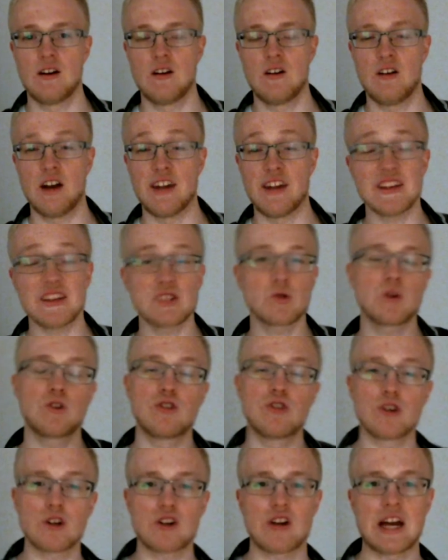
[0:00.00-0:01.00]
And that's what
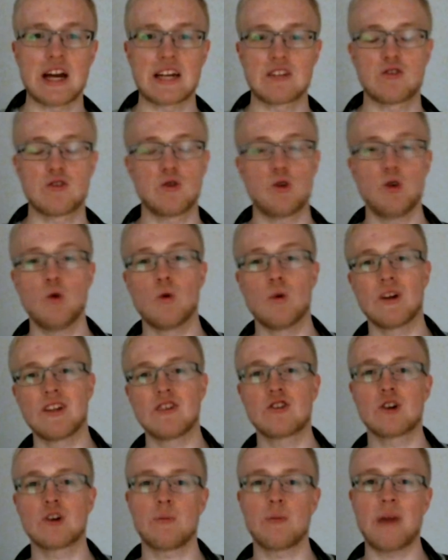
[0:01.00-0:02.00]
you're trying to do when you
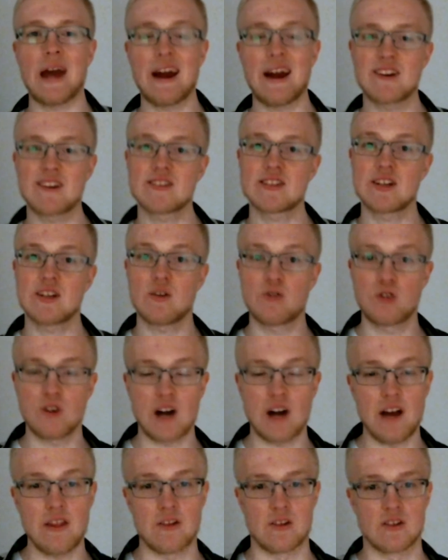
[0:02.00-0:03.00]
compare yourself to
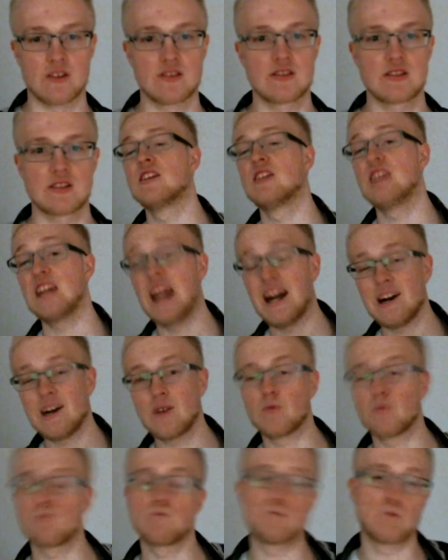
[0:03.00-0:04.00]
others. Yeah,
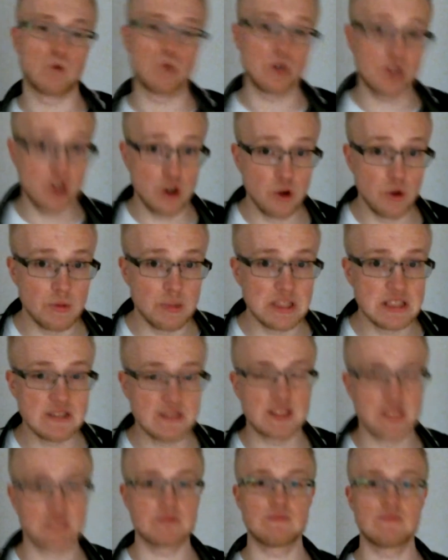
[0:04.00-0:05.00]
we're
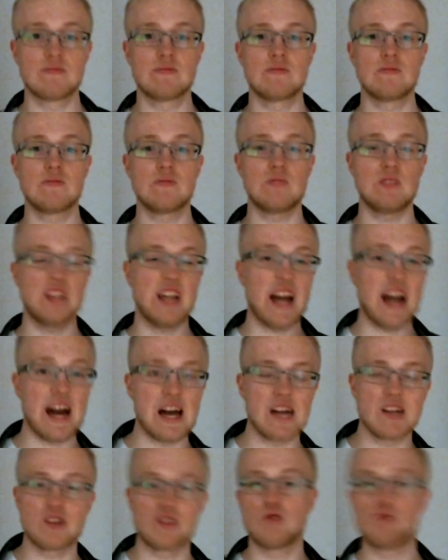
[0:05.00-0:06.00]
humans. Yeah,
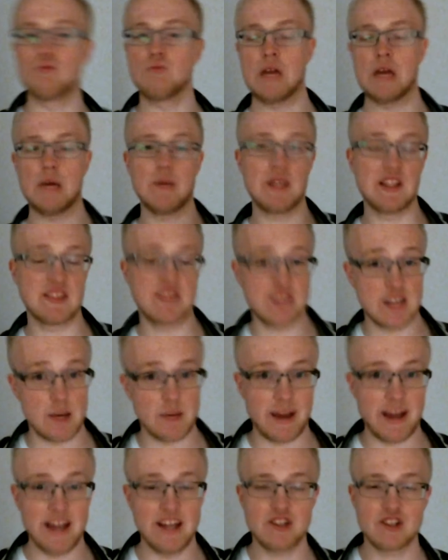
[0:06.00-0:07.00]
you may be the same
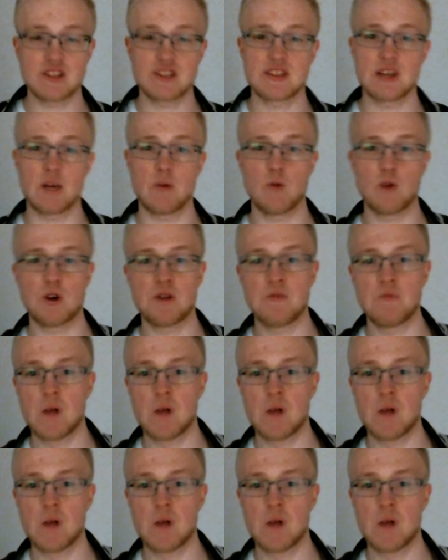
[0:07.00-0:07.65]
age as someone.